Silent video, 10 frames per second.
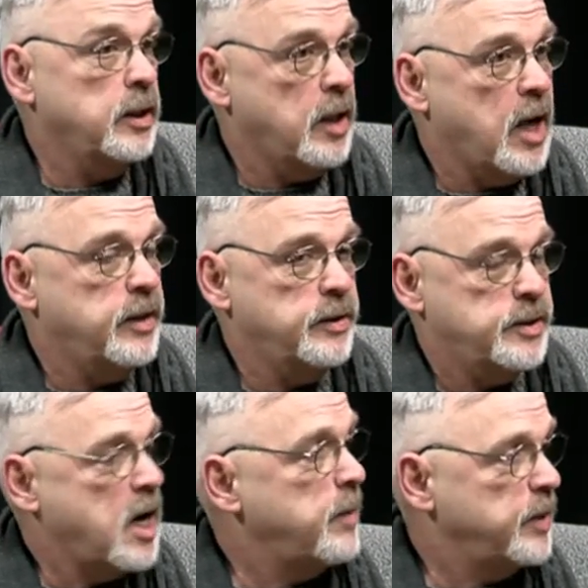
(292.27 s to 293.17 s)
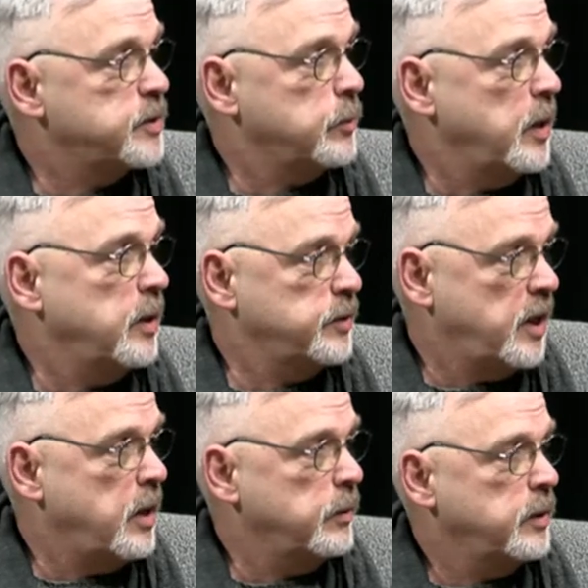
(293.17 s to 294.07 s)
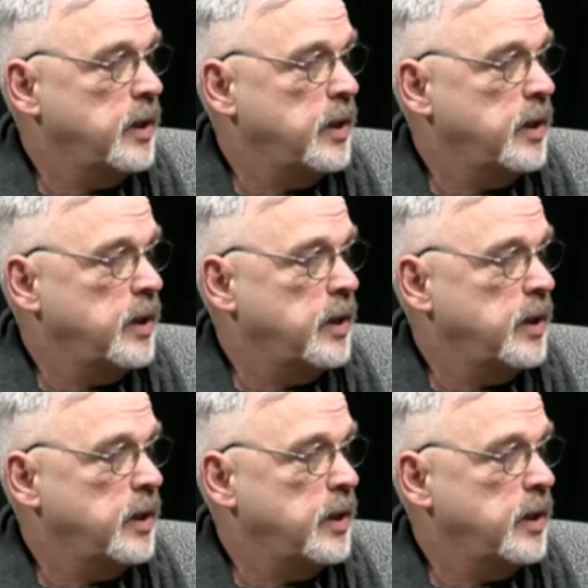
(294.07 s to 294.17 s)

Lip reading: a lot of the topics around town.